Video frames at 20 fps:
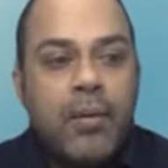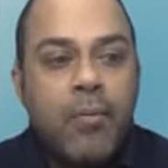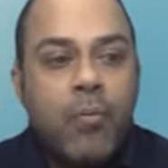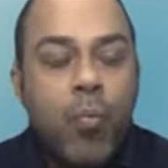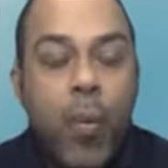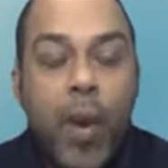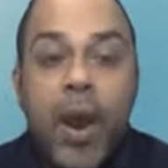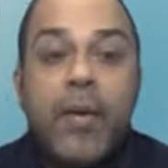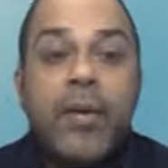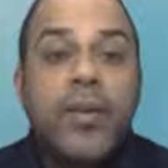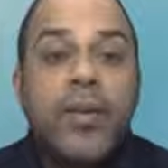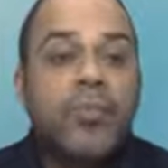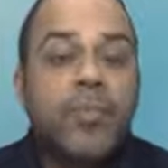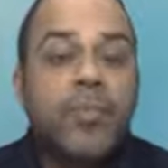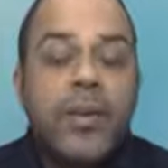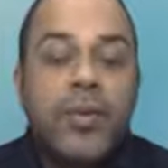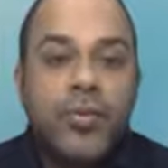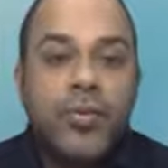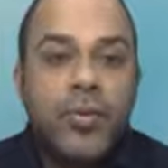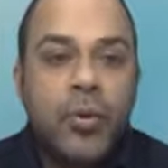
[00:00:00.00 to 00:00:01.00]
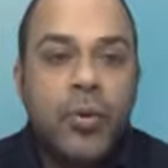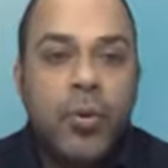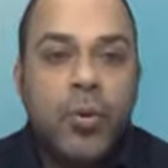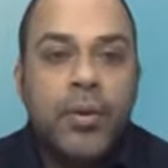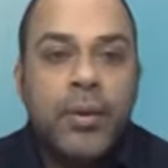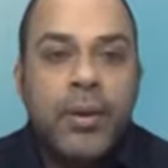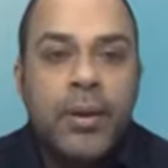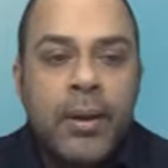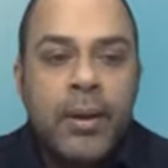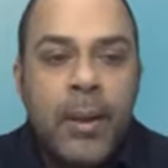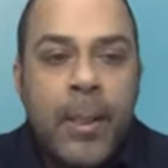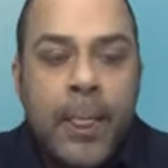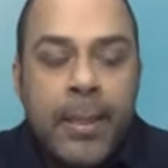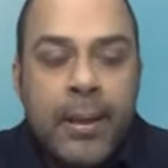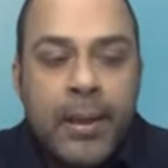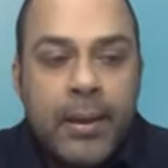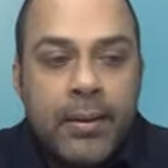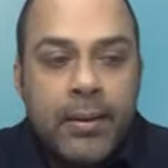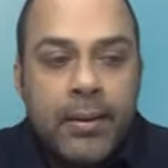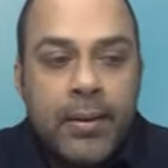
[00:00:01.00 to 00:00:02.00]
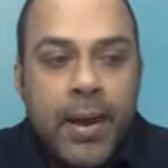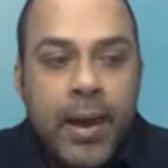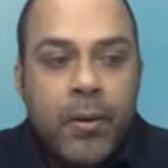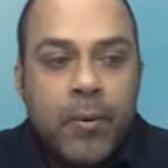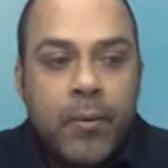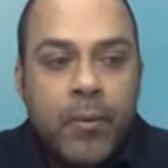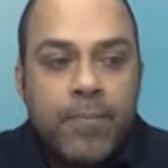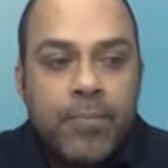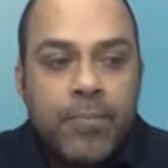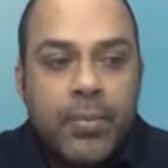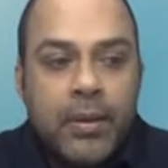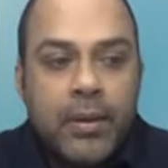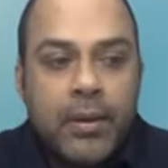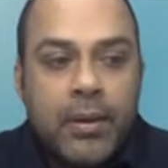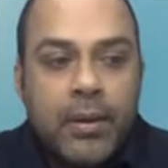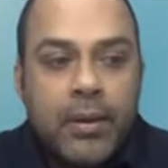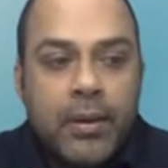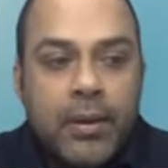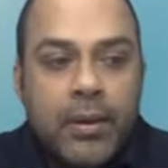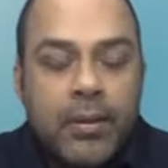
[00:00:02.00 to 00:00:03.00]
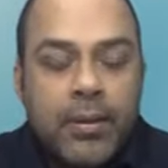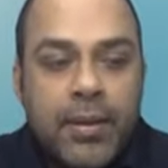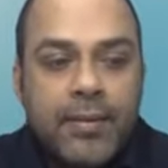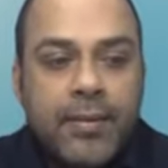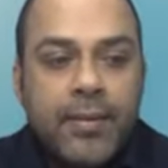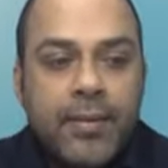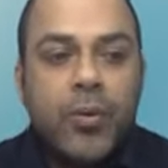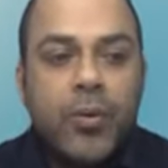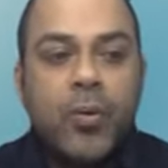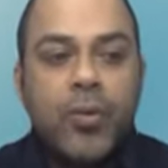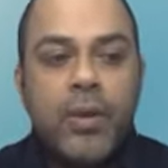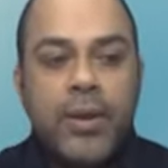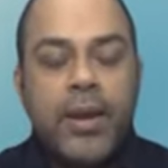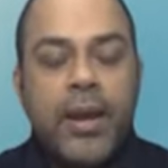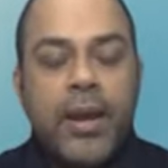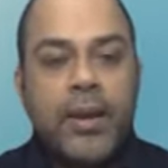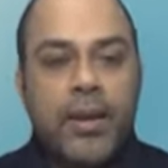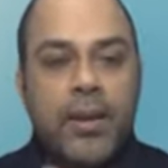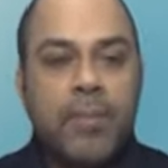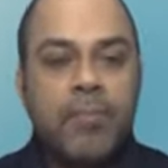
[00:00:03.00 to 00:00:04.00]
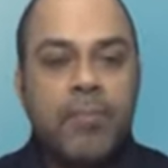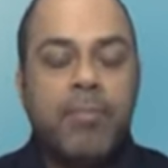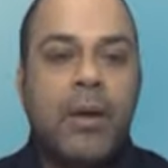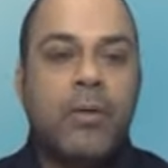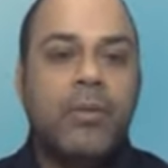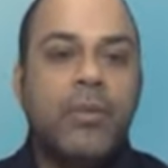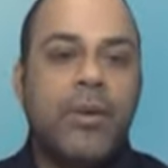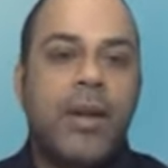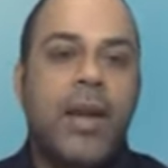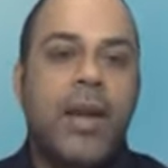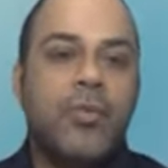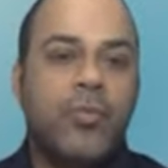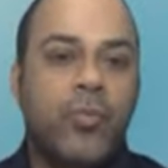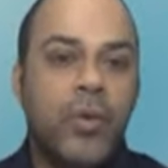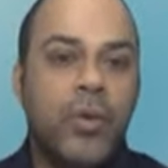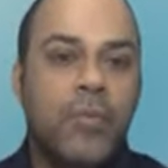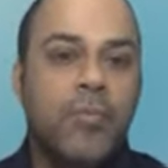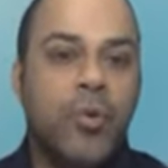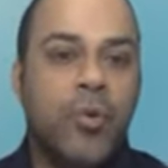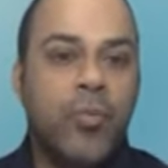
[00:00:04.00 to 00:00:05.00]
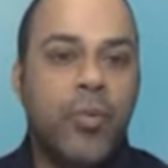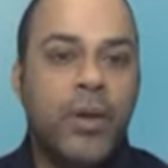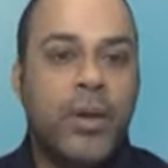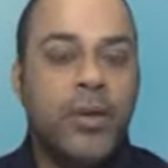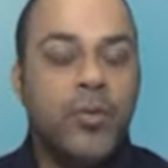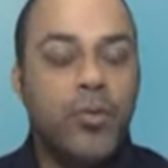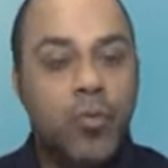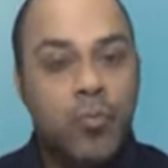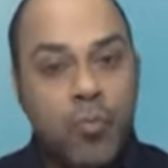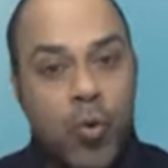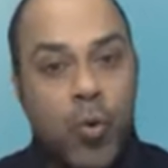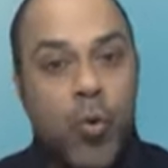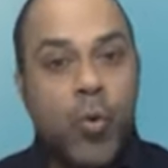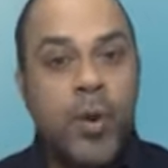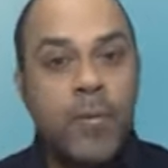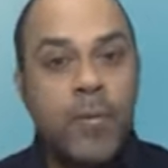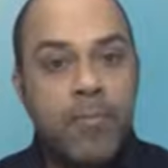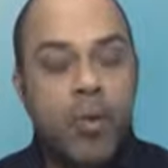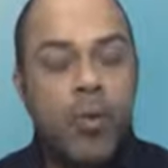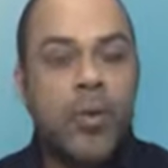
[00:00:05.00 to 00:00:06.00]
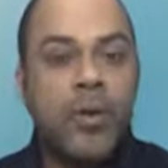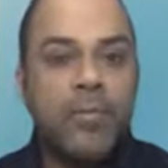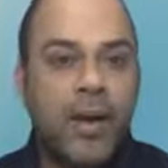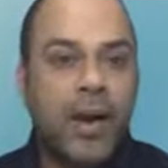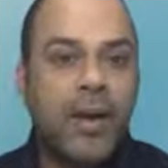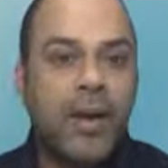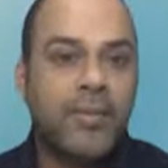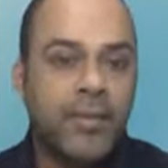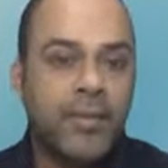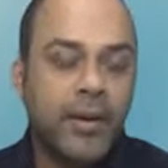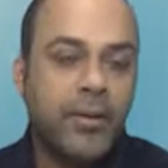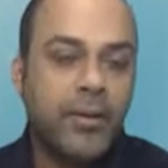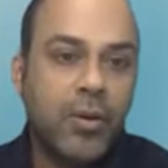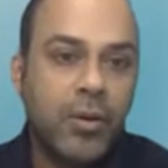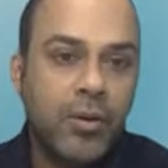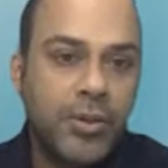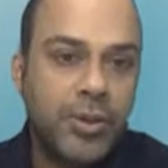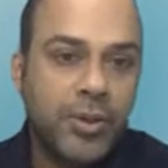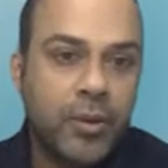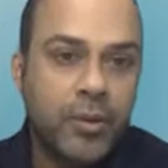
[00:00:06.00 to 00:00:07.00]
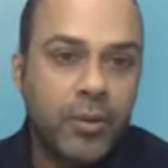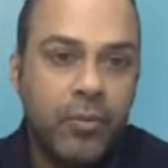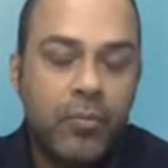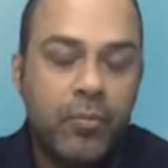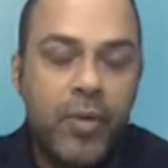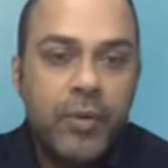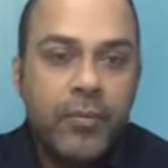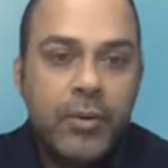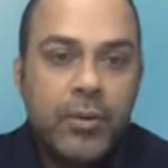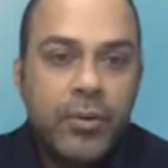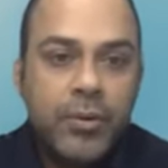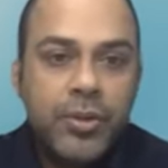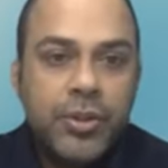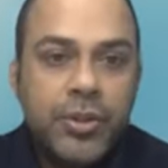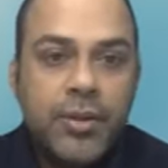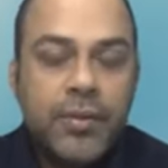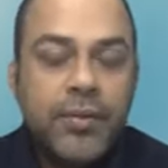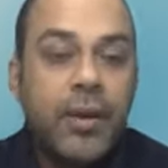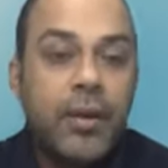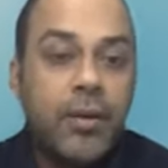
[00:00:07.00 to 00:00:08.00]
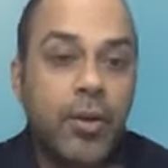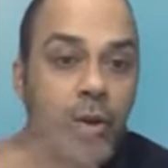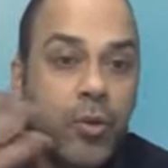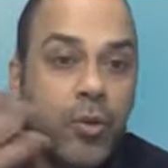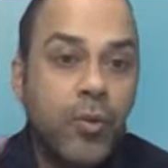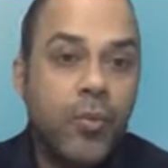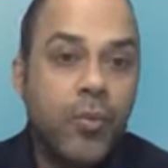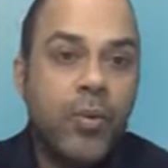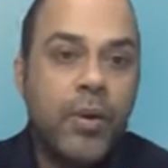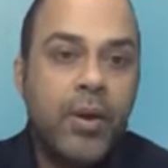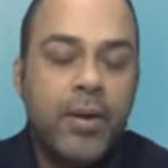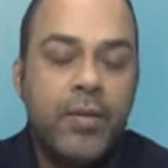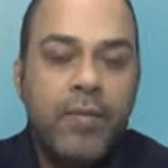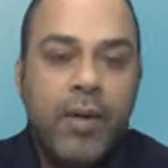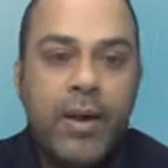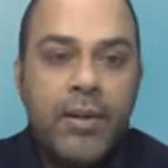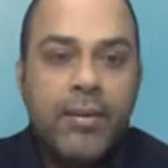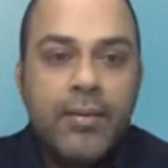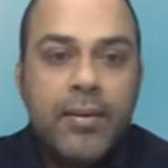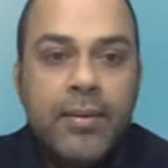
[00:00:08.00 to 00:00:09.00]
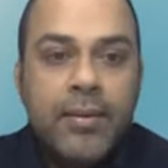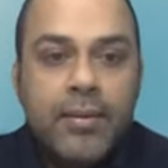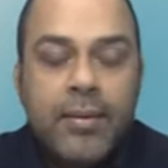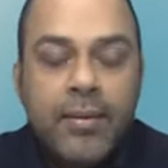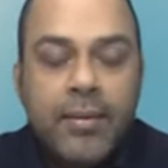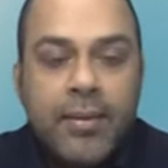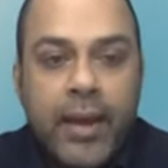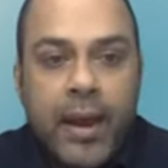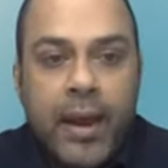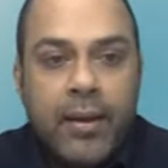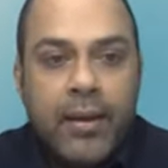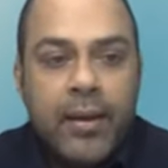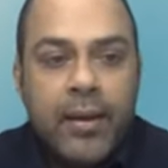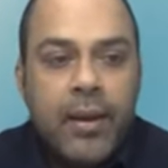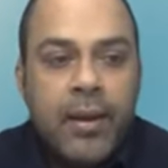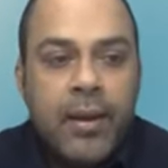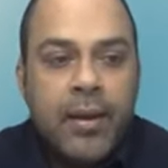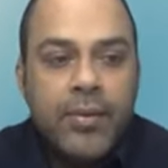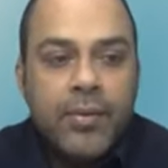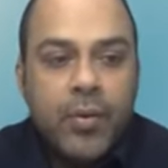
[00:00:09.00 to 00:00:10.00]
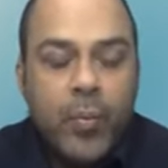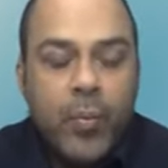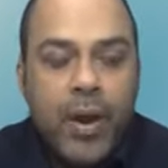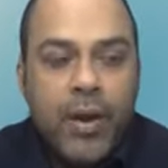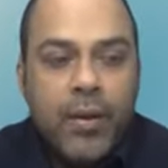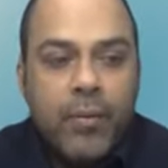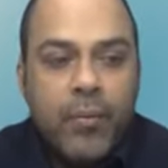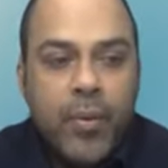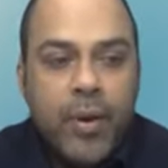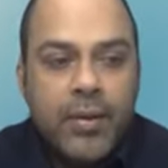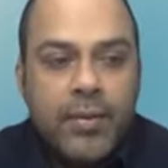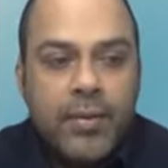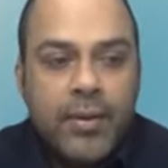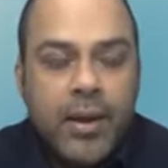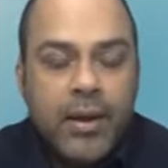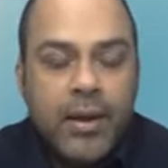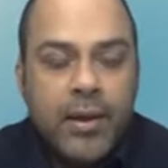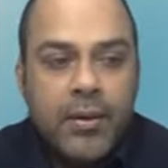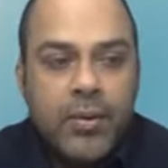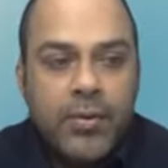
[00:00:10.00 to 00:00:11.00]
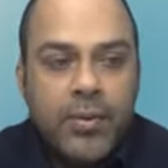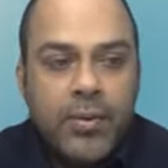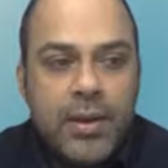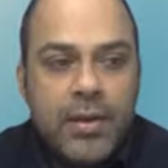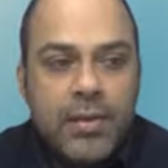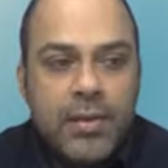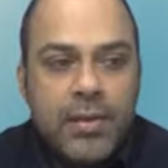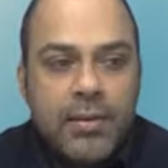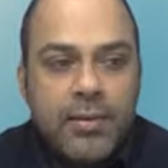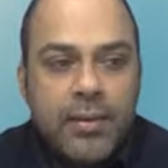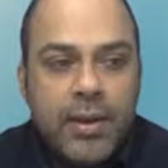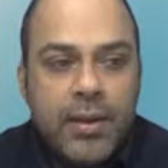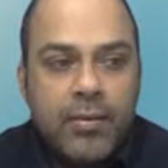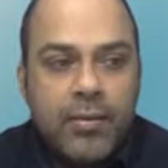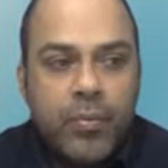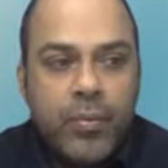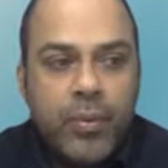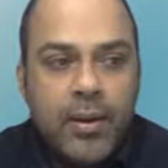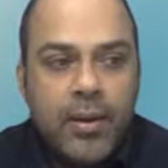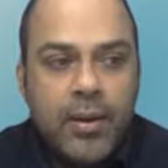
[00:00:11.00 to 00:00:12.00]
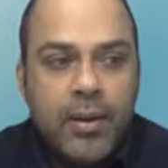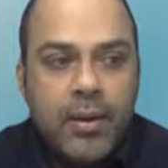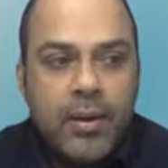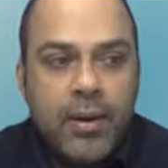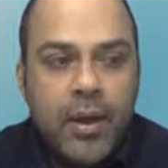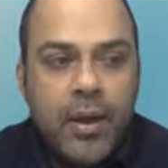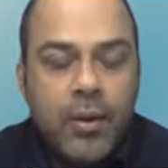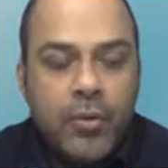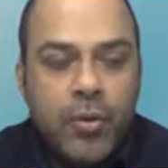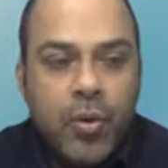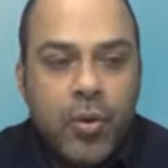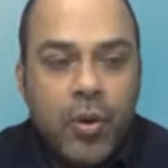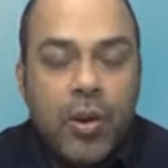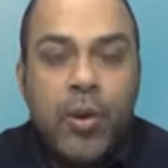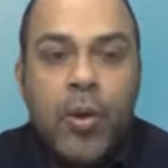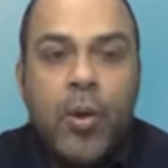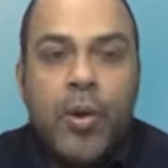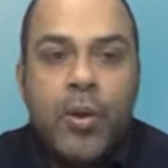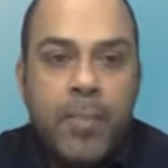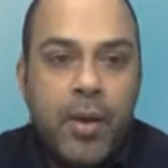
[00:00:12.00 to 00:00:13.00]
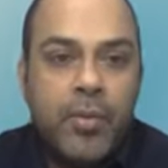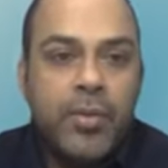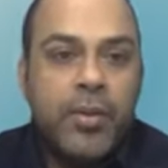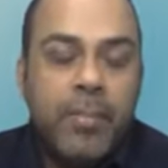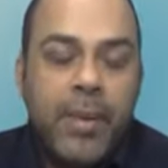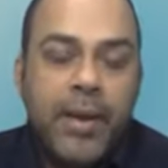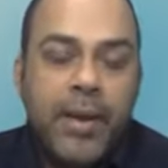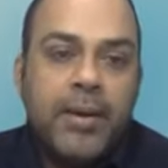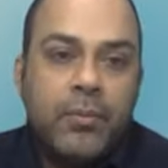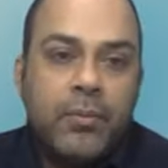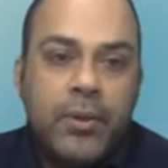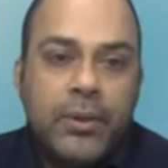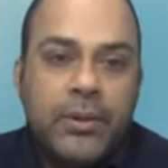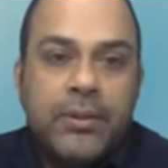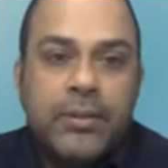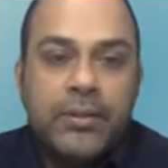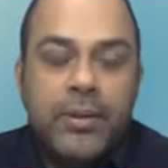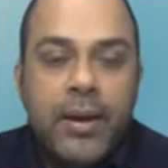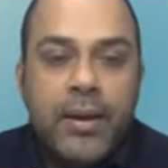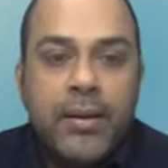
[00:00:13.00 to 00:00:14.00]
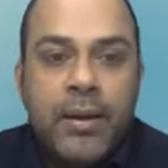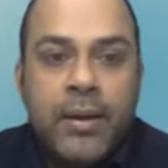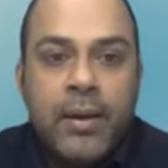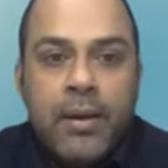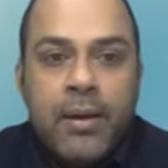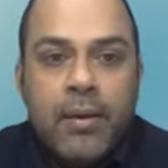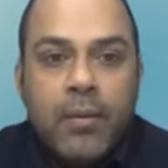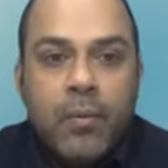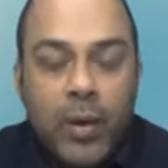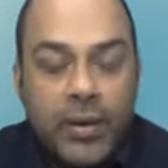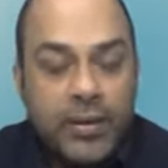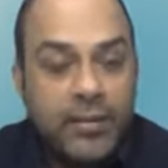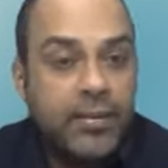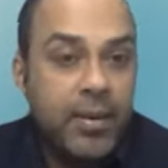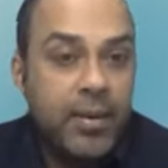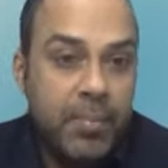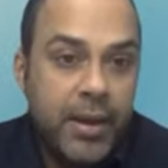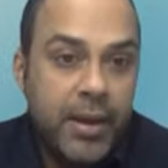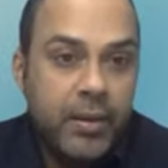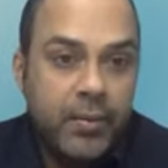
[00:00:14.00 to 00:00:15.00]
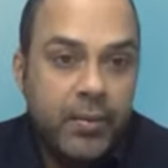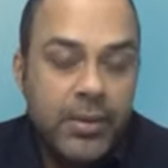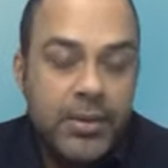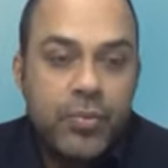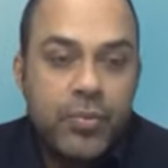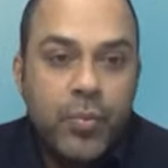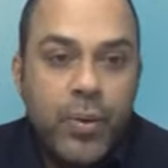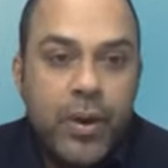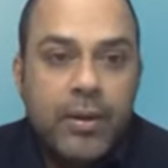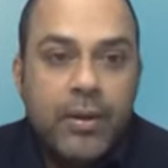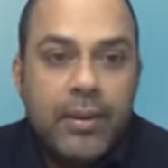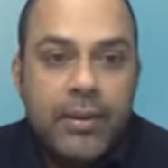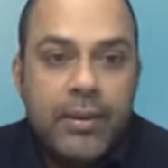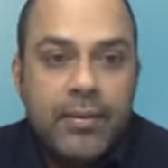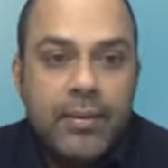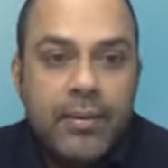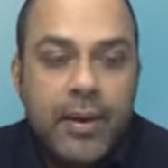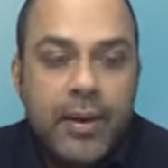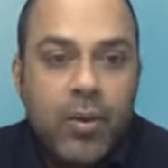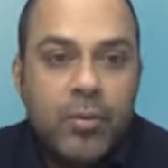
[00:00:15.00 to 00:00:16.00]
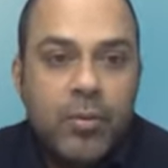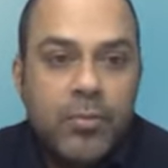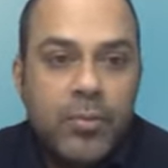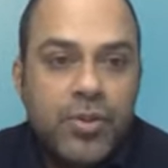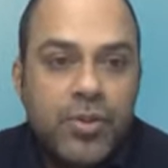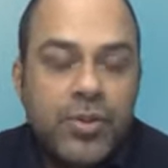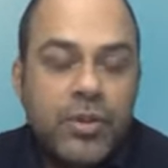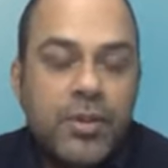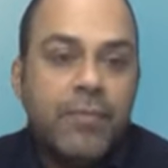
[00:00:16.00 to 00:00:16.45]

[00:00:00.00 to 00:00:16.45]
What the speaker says: where it's being stored. Now, this is only getting compounded as we're moving into more and more advanced technological revolutions and new advances in tech. So we're starting to see this as we now talk a lot about the Metaverse, right? What's the Metaverse? Well, it's like almost the